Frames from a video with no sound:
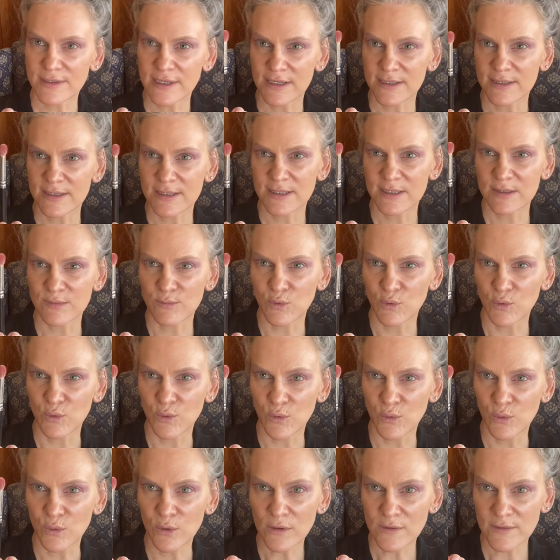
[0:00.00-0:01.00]
a
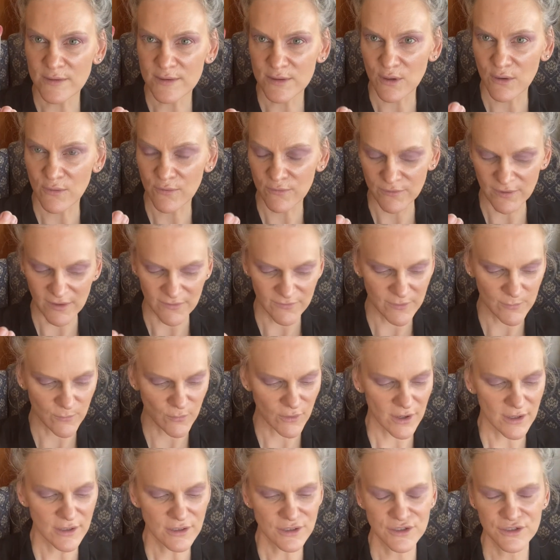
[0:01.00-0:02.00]
small soft fluffy
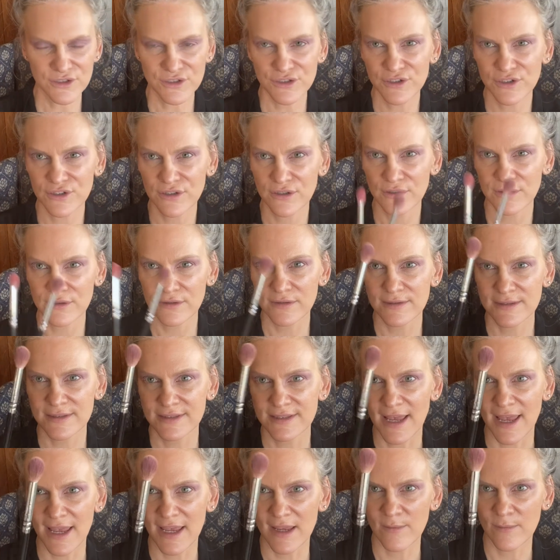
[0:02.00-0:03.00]
brush,
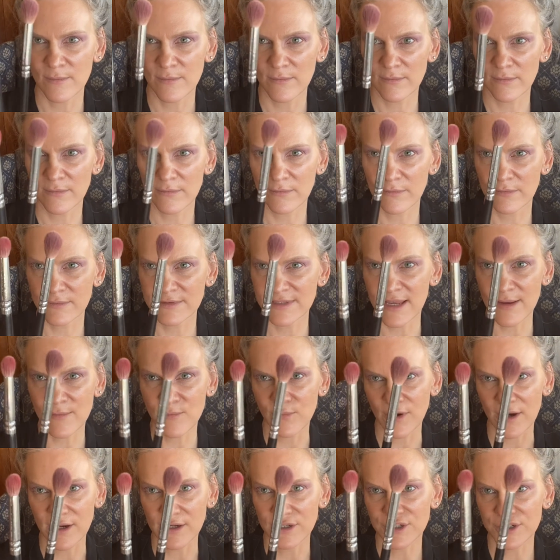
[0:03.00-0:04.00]
same
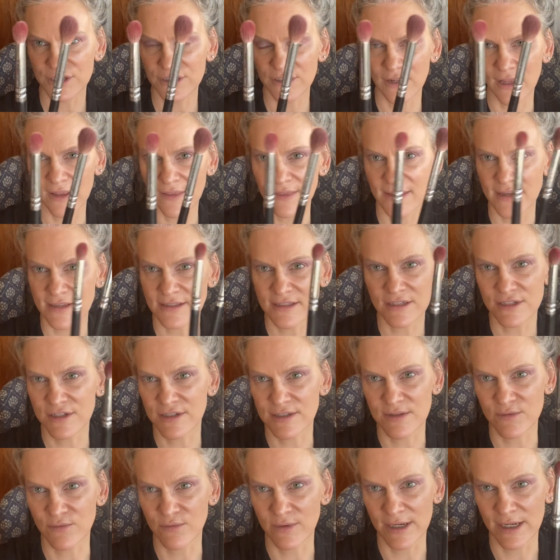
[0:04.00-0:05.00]
brush, like these are
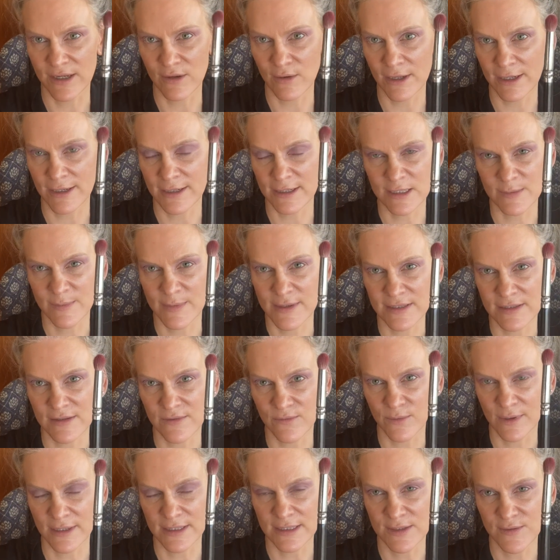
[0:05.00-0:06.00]
just really inexpensive
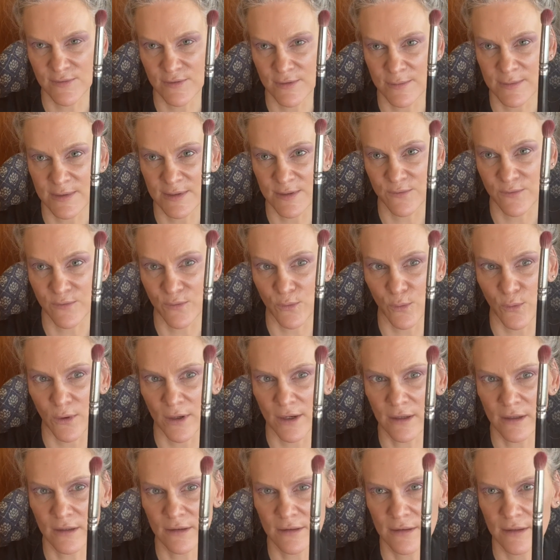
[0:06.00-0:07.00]
ones from
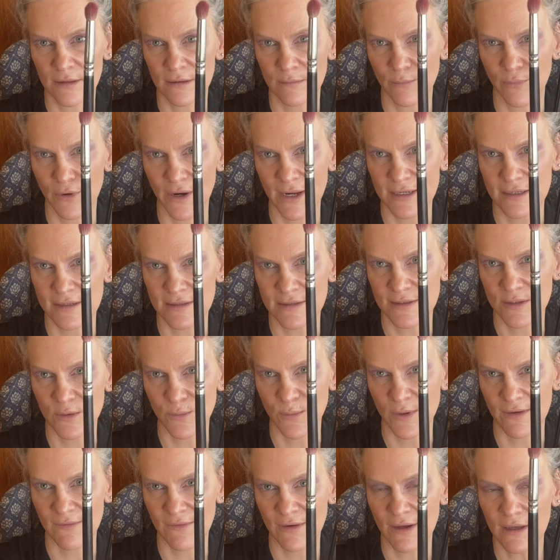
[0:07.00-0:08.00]
Sephora, the brand is
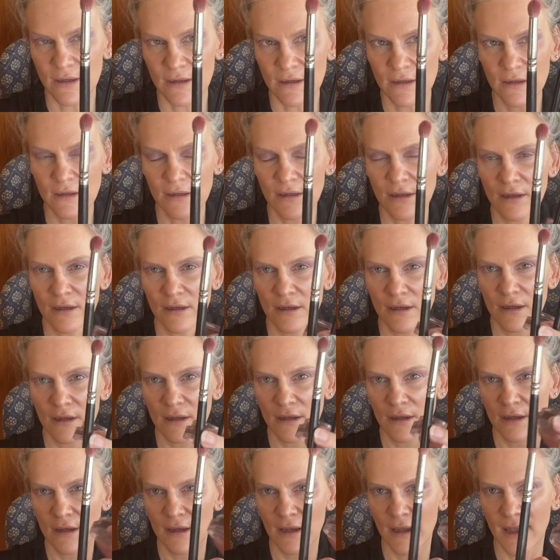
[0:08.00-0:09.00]
Zoeva,
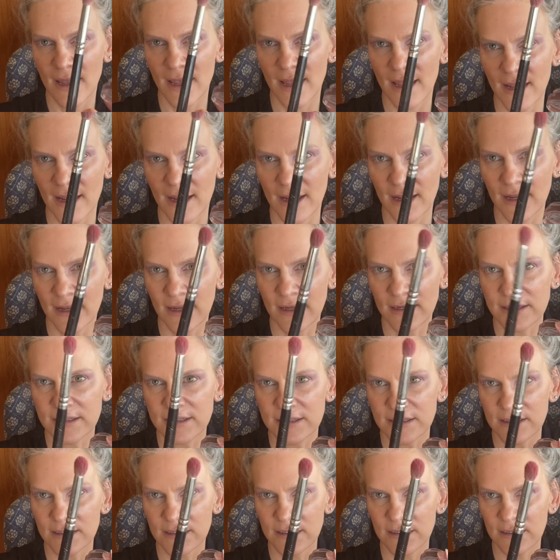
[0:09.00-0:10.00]
and
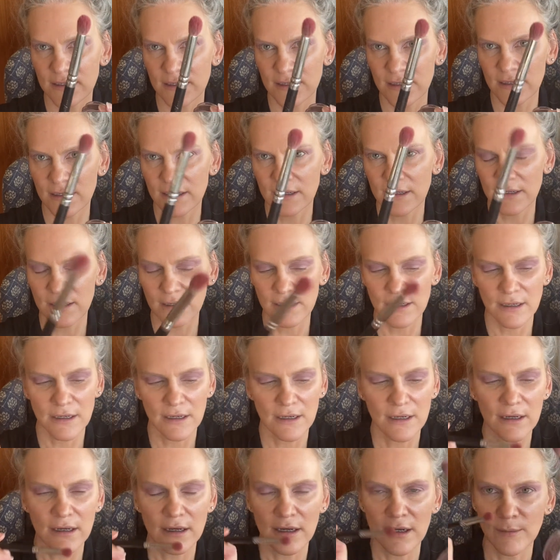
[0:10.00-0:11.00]

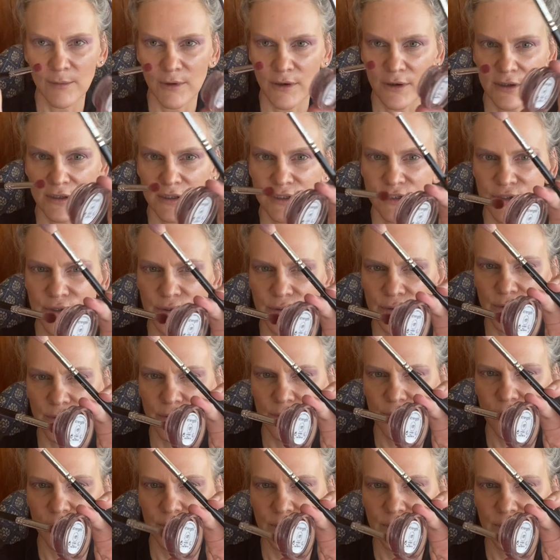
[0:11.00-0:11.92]
I'm going to